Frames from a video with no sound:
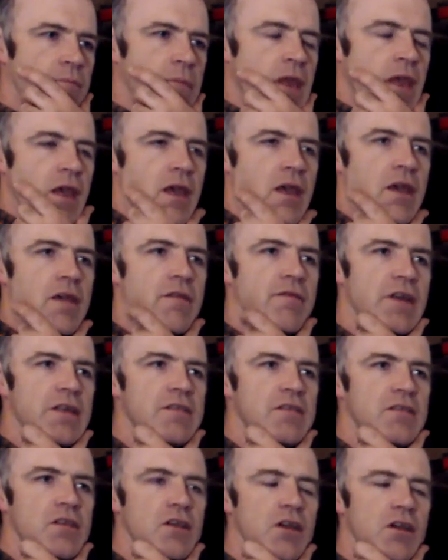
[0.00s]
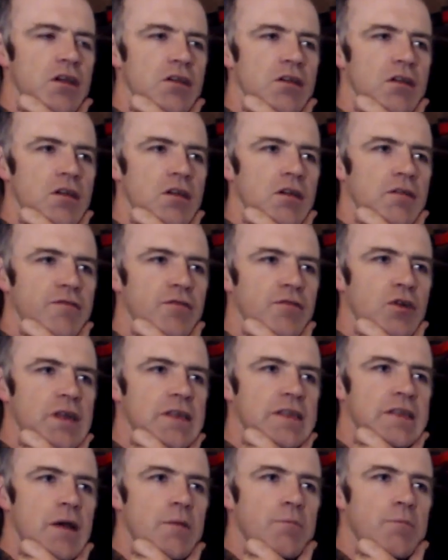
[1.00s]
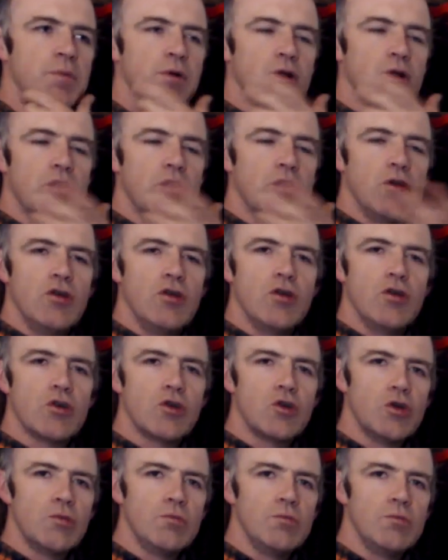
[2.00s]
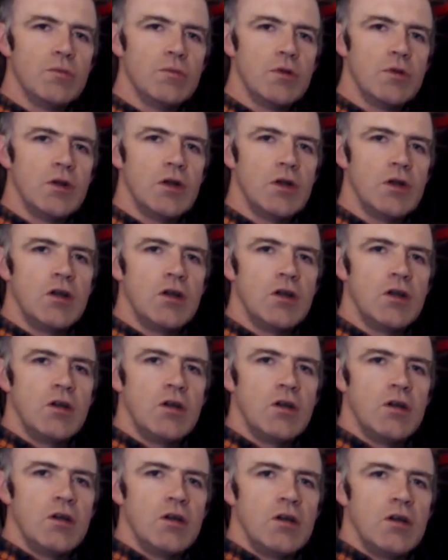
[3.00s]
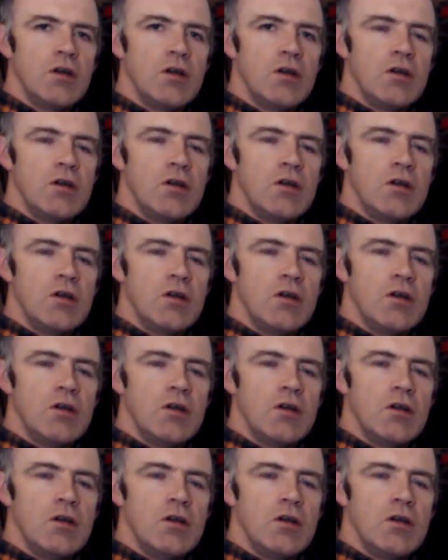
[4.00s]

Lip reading: If it's, for example, a room to